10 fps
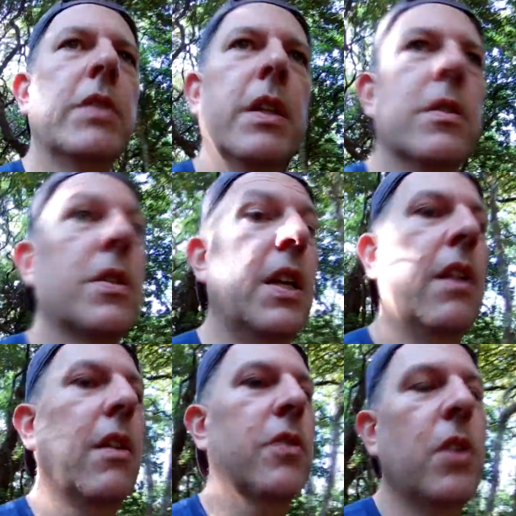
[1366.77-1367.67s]
didn't see
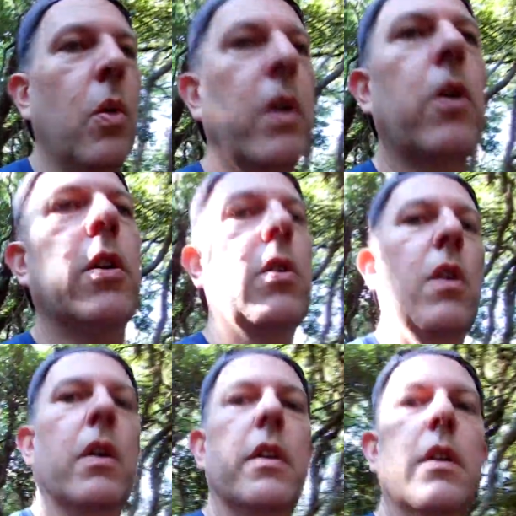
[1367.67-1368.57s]
anything. Saw one article
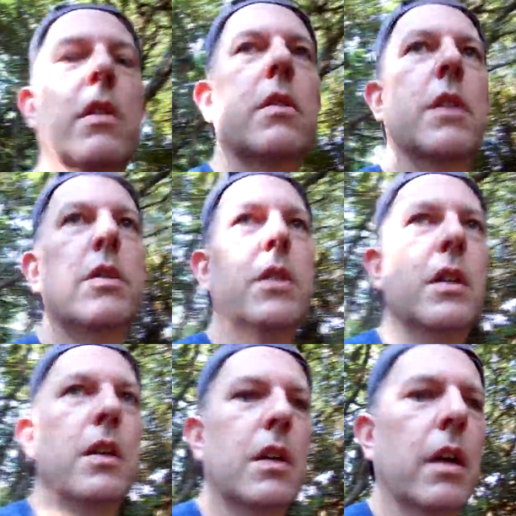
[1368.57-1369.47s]
on it. That's
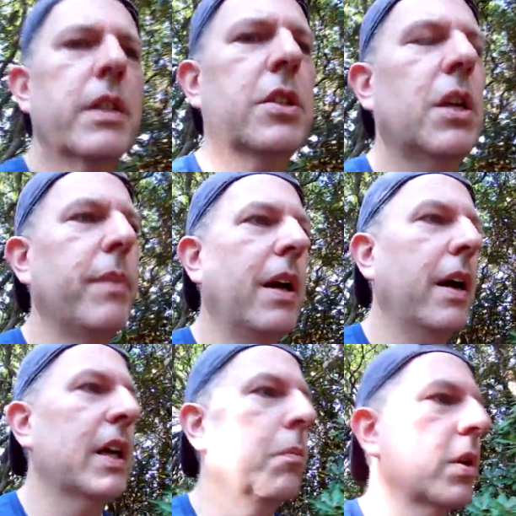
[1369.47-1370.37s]
it. I have to check my
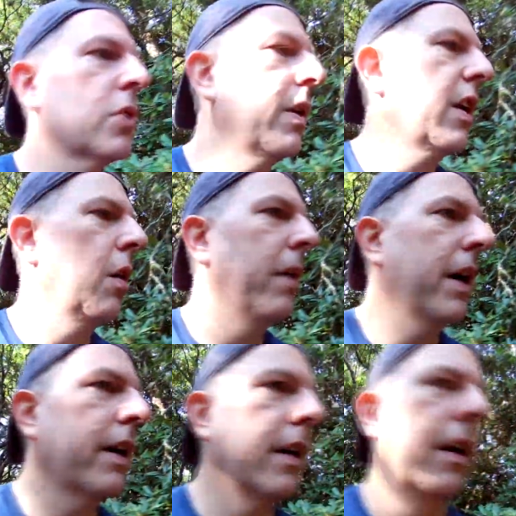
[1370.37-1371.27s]
hiking books when I go
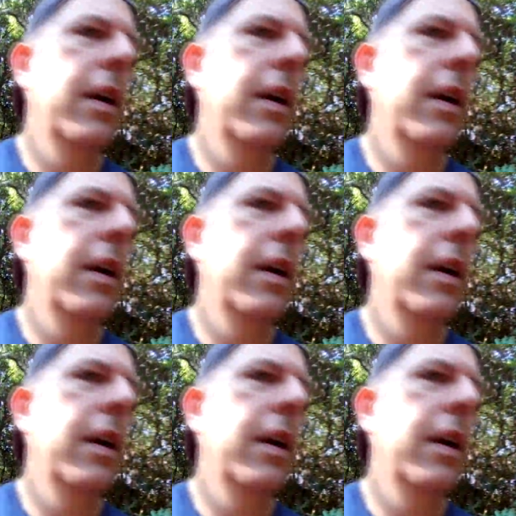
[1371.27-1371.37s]
back,